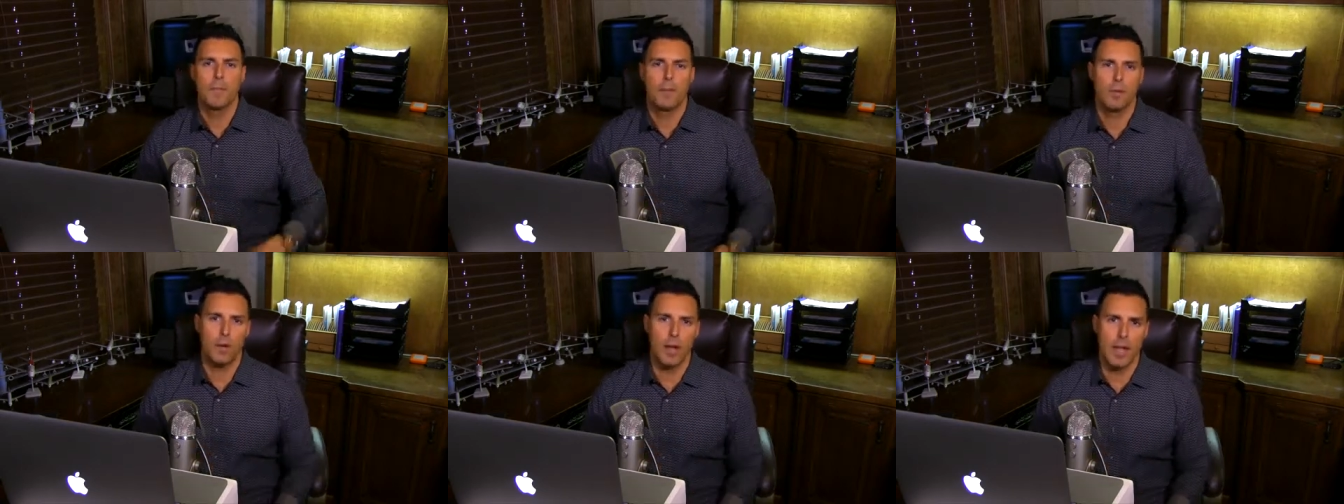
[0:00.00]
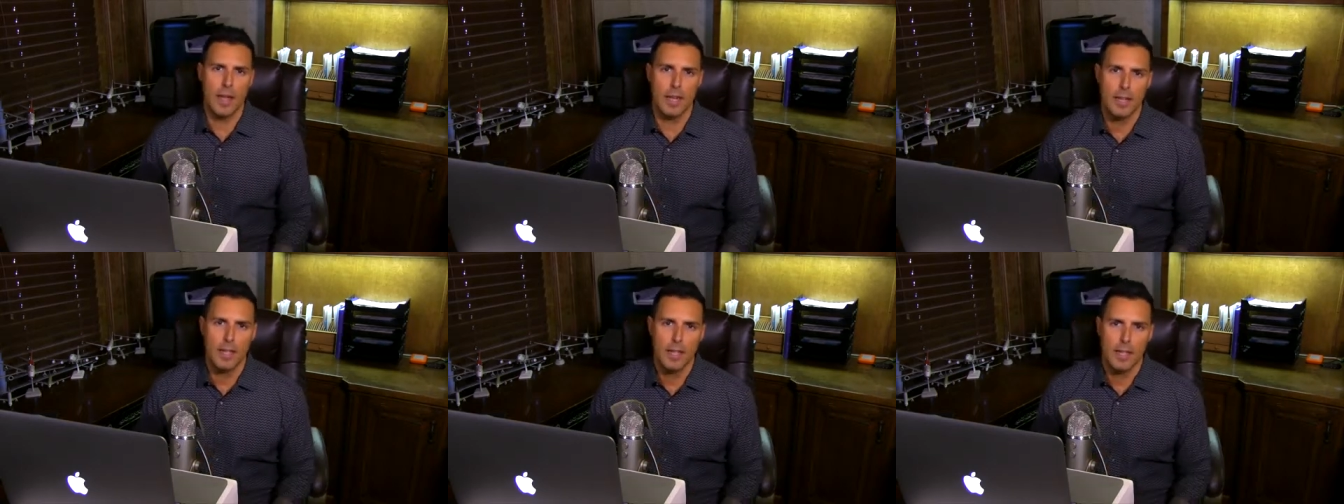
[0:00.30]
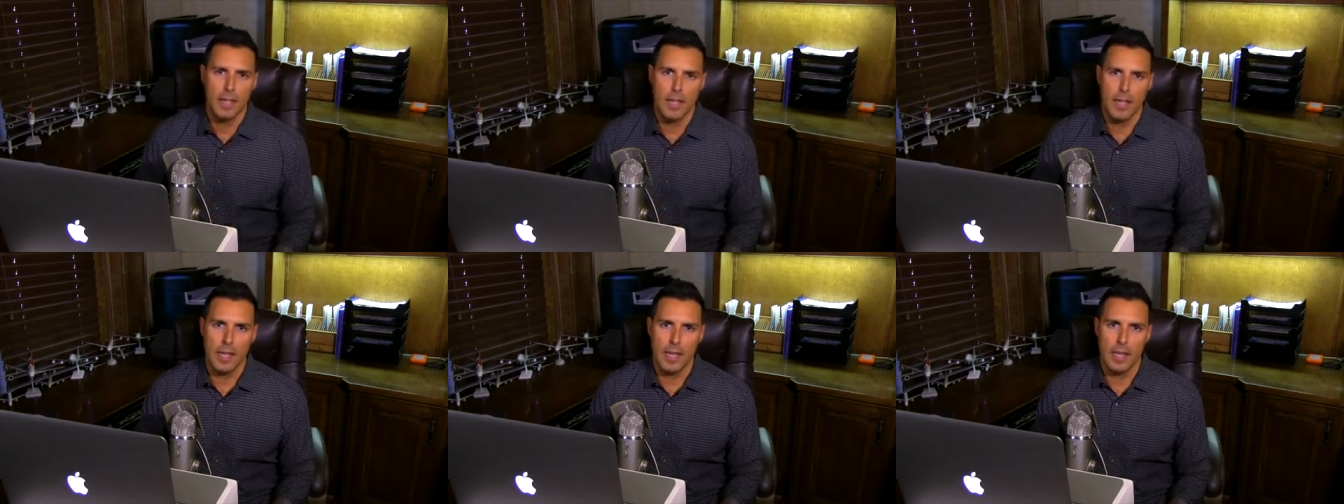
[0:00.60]
Right.
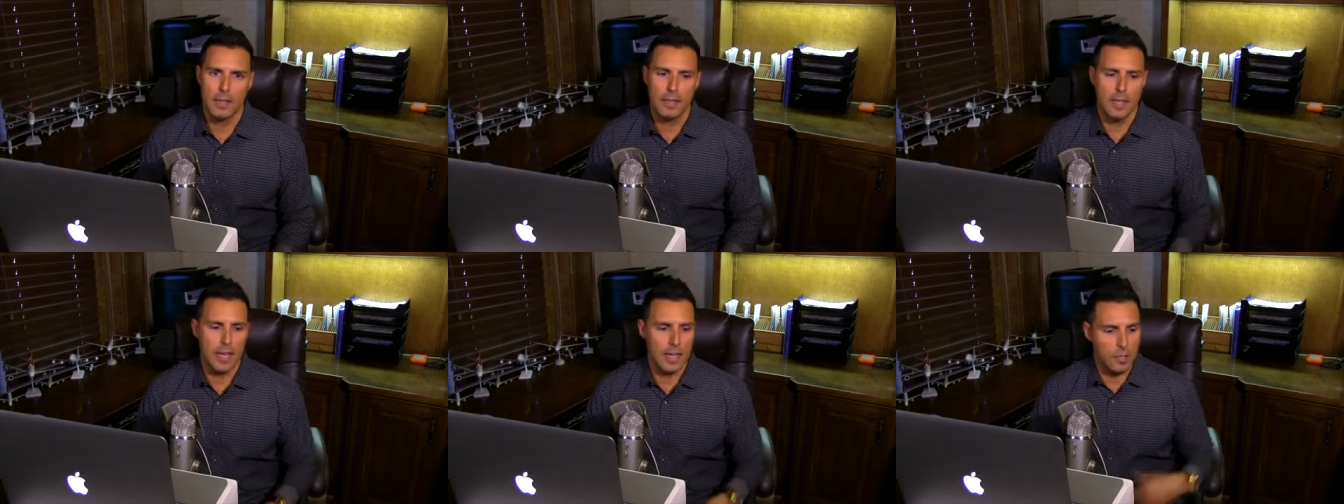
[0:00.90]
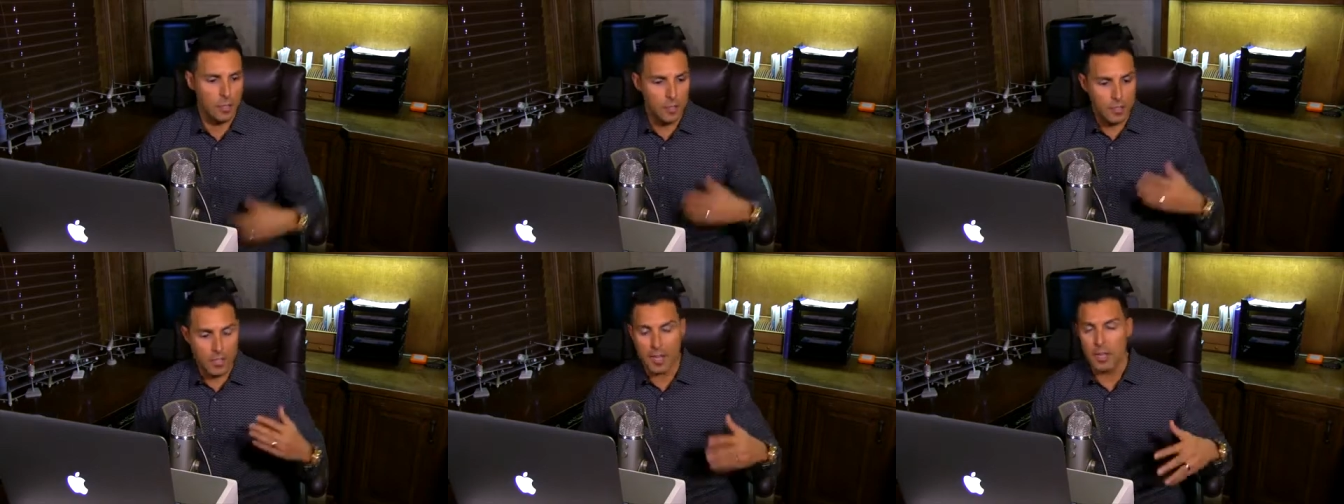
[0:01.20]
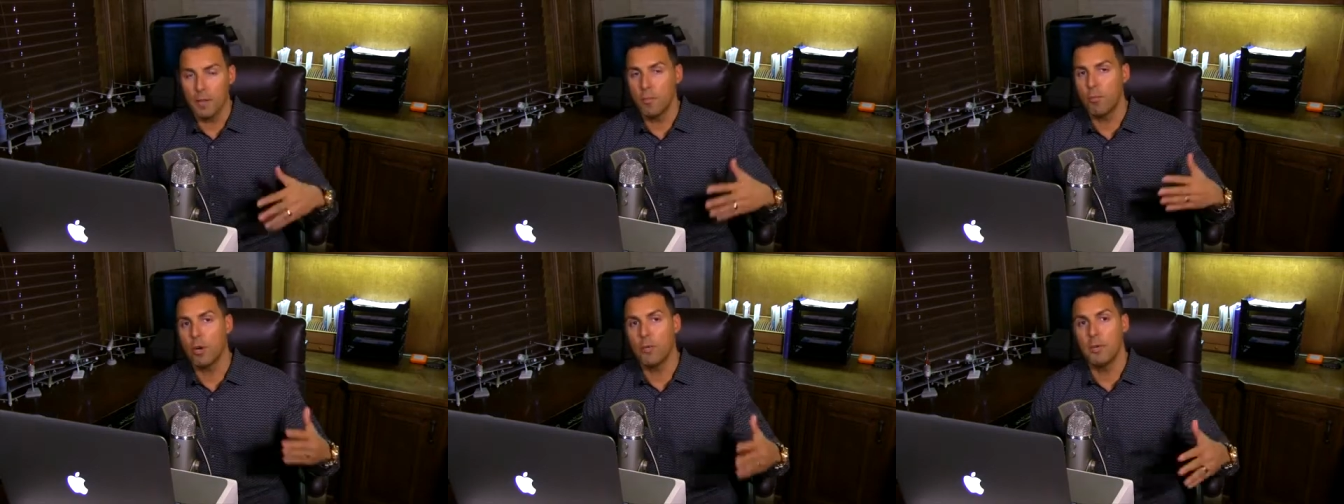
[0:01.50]
And you set
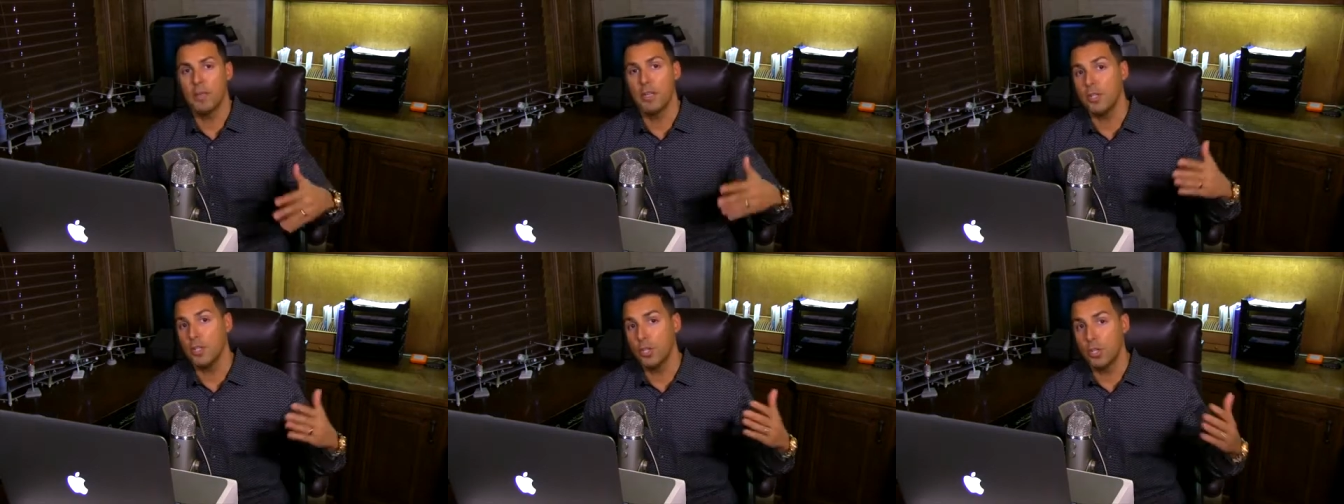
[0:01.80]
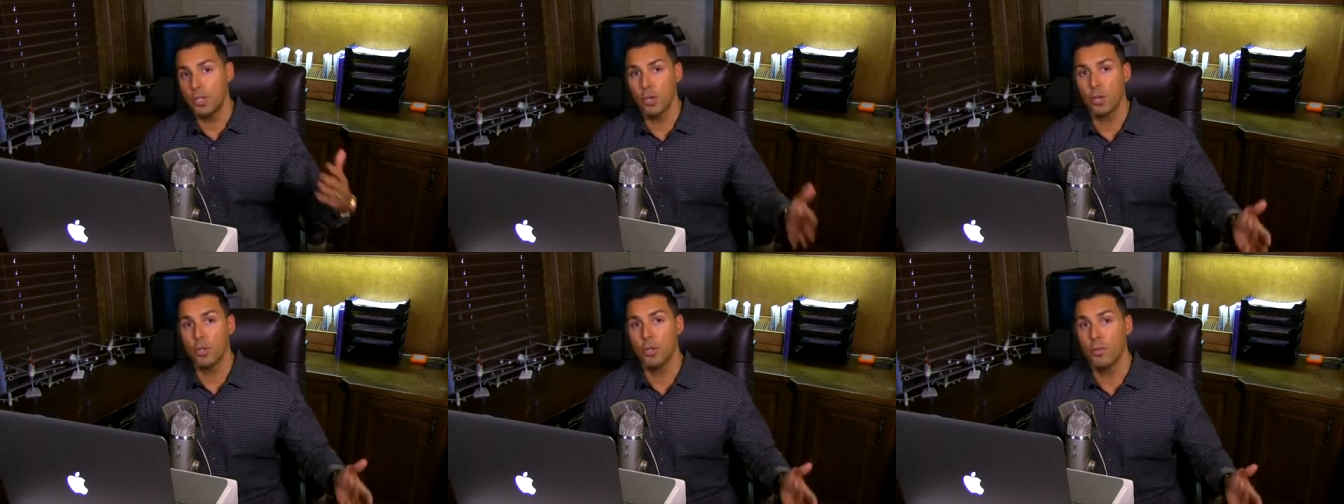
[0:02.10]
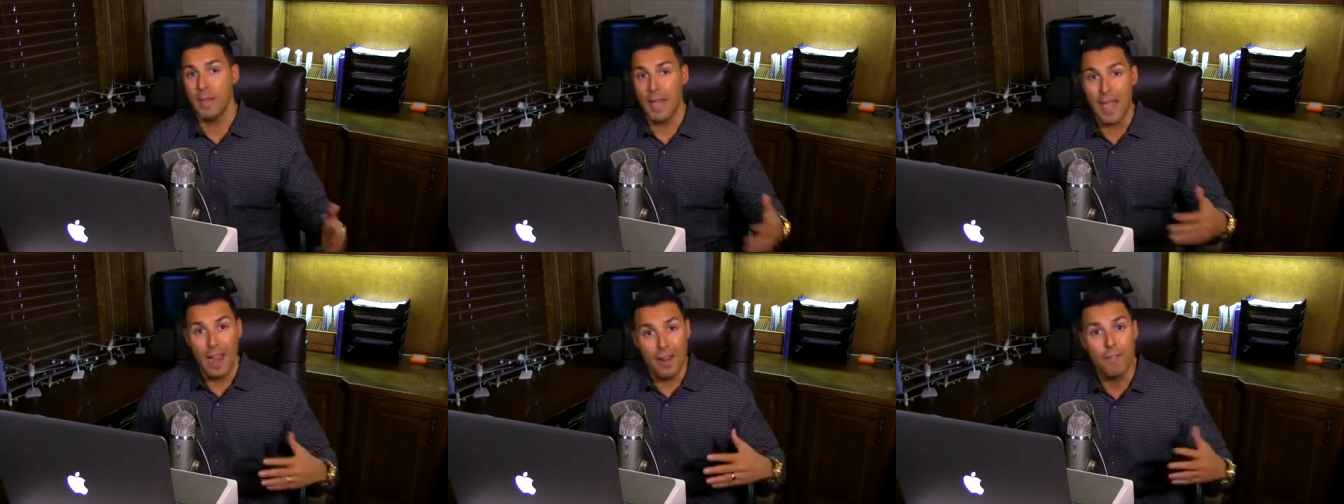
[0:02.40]
an appointment and you show
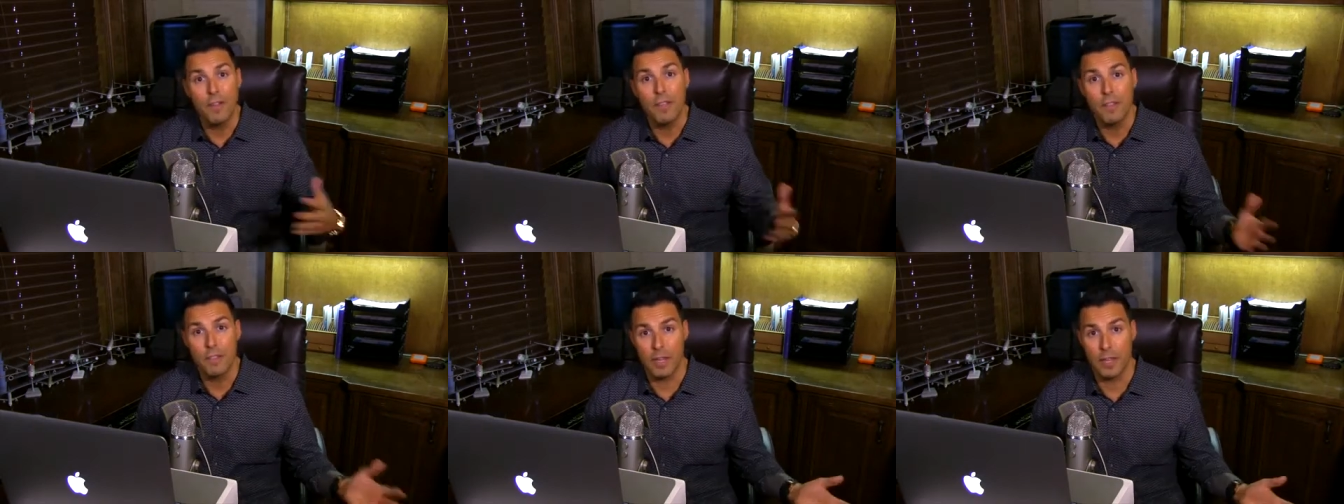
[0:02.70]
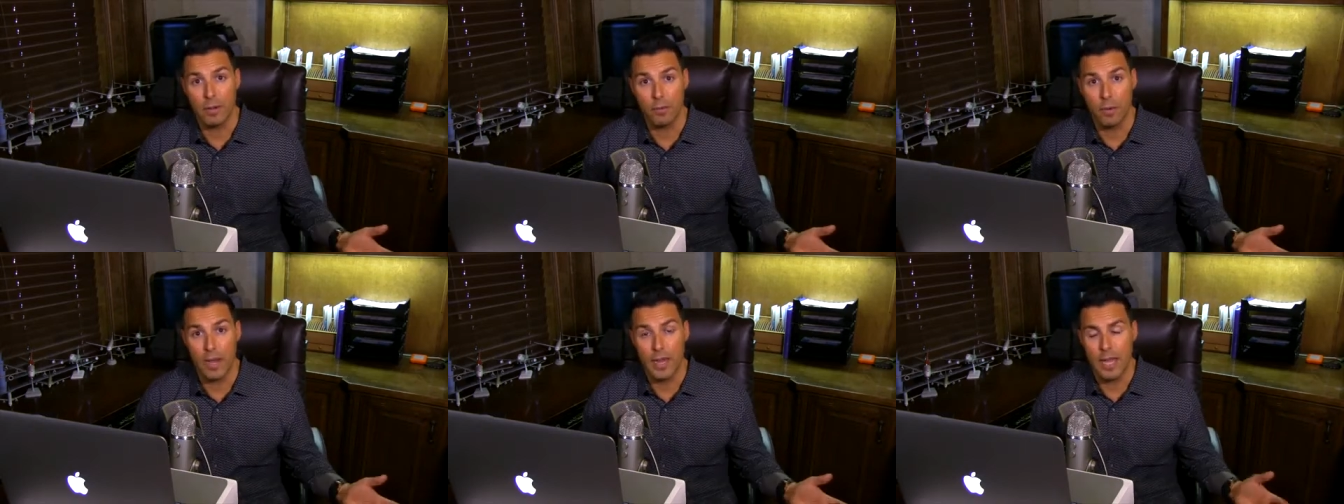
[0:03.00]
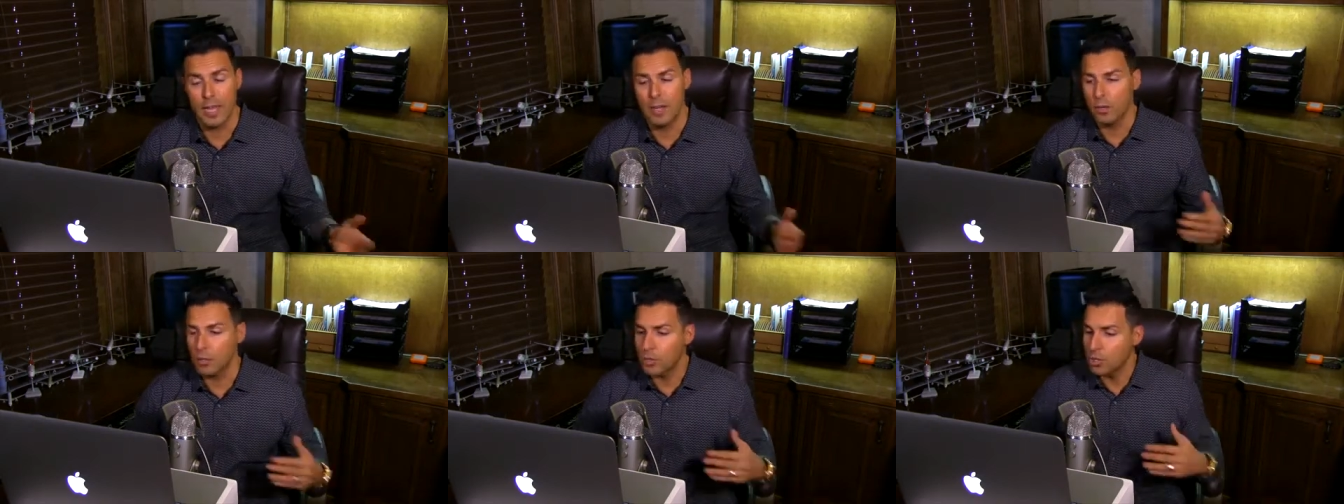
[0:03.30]
them everything. Right.
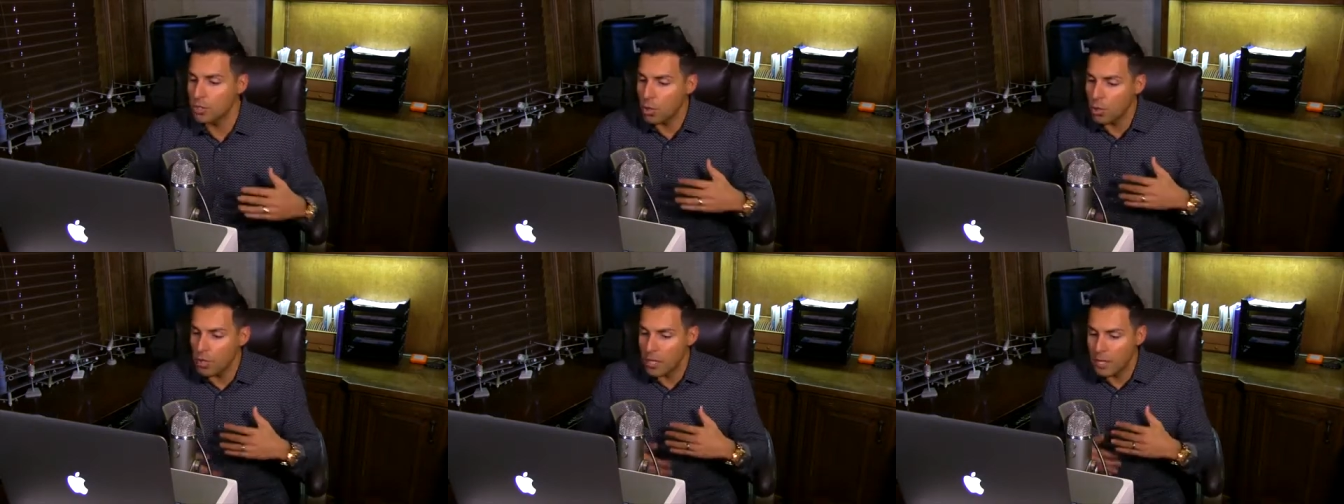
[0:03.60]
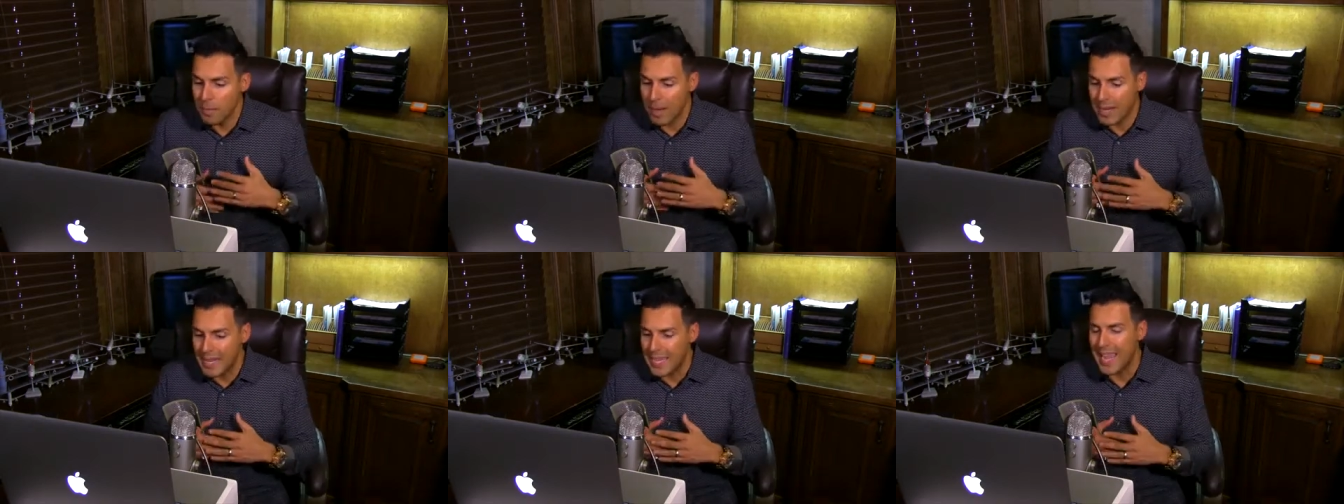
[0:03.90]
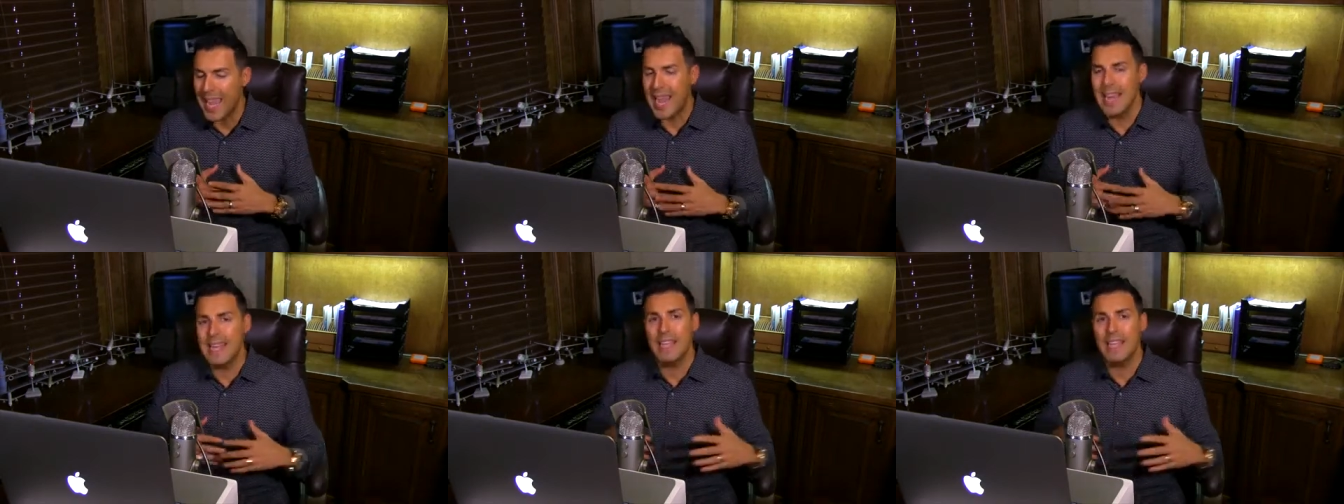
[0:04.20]
I don't show anybody